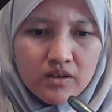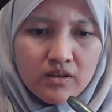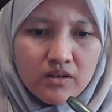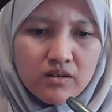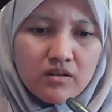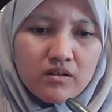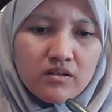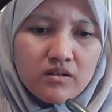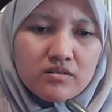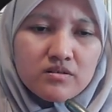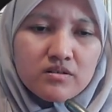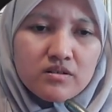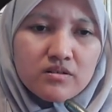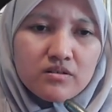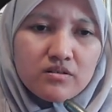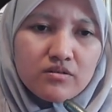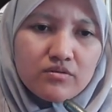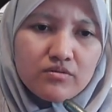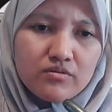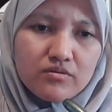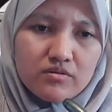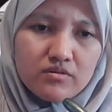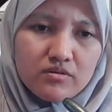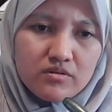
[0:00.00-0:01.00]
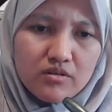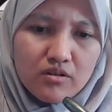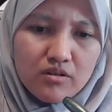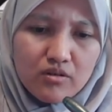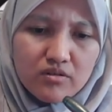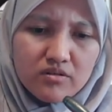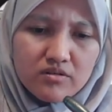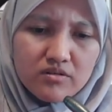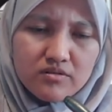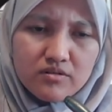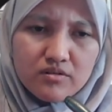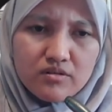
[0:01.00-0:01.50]
is it good or
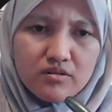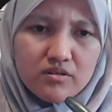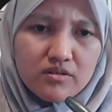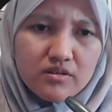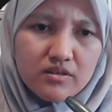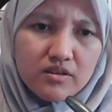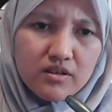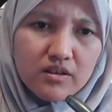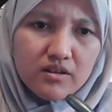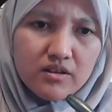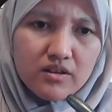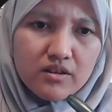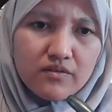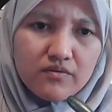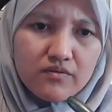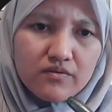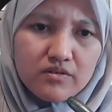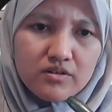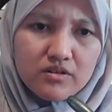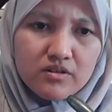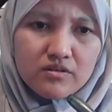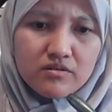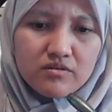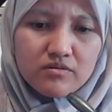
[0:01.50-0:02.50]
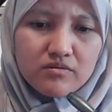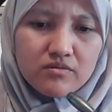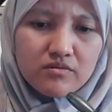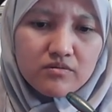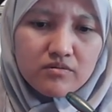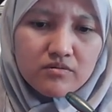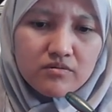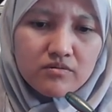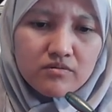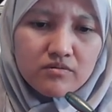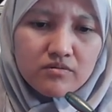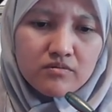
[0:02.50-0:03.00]
not, yeah. If it
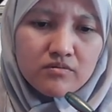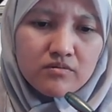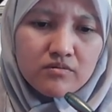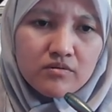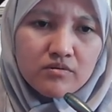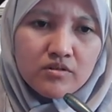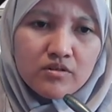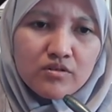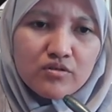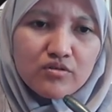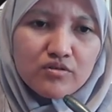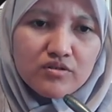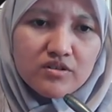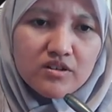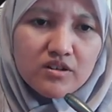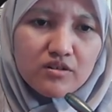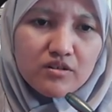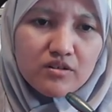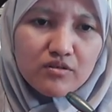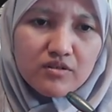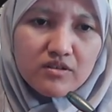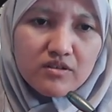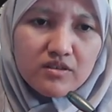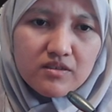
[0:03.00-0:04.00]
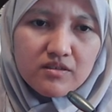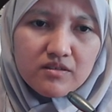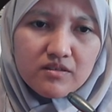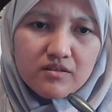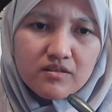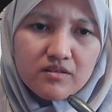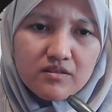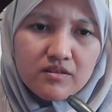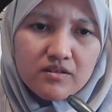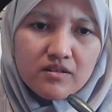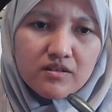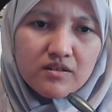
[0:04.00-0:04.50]
using not
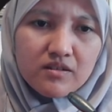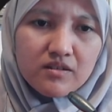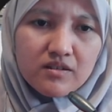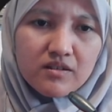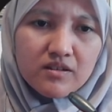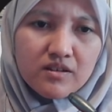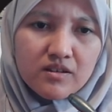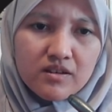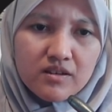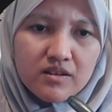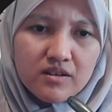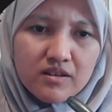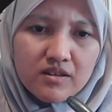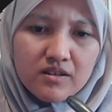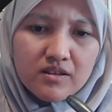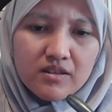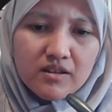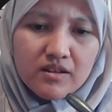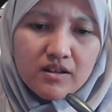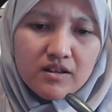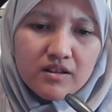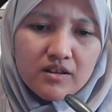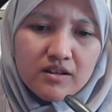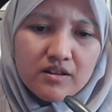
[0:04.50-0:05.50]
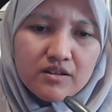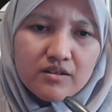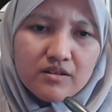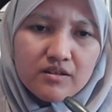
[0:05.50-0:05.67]
in alien,